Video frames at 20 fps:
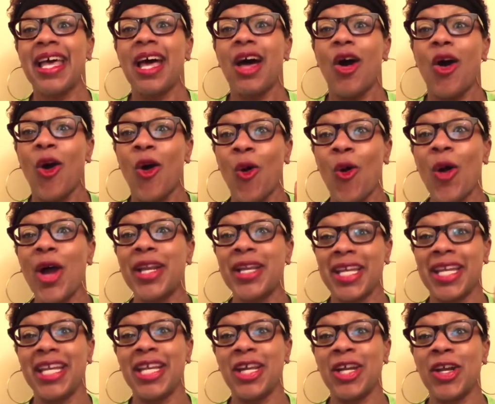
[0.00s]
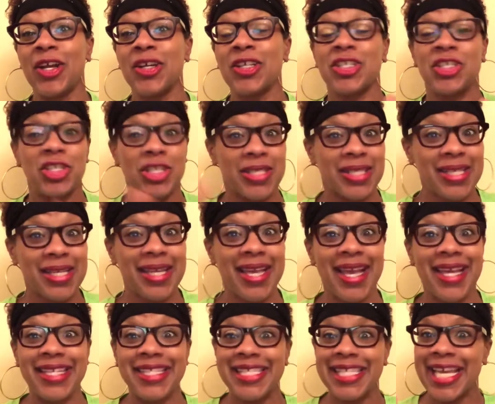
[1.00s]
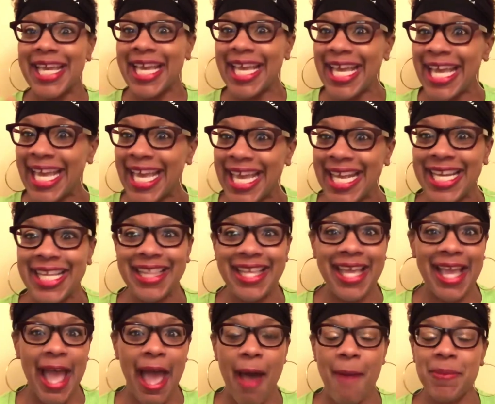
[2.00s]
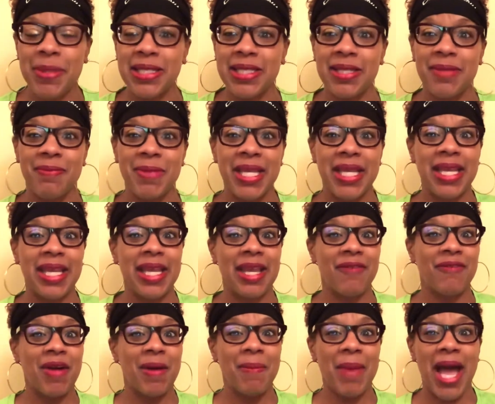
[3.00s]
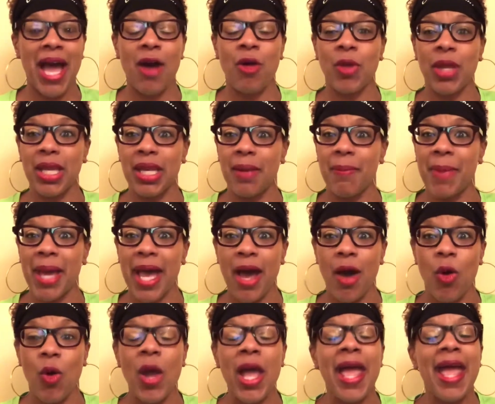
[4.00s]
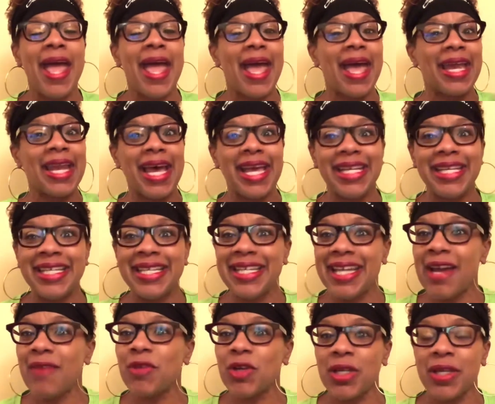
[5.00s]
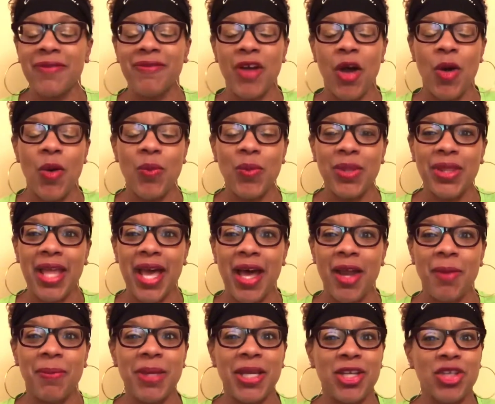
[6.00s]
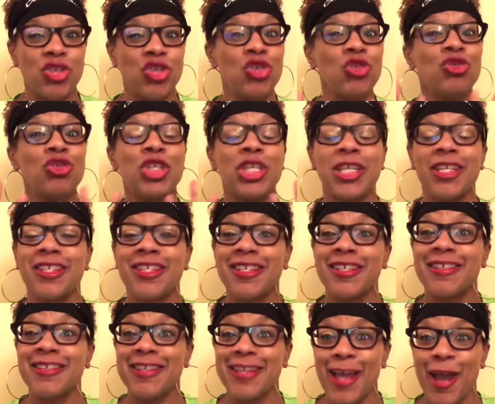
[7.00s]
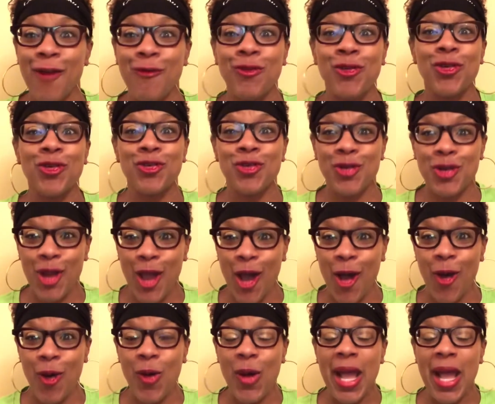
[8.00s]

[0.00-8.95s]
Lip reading: on here just in case anything happens to me if I'm out and about. And I never leave home without it because you just never know.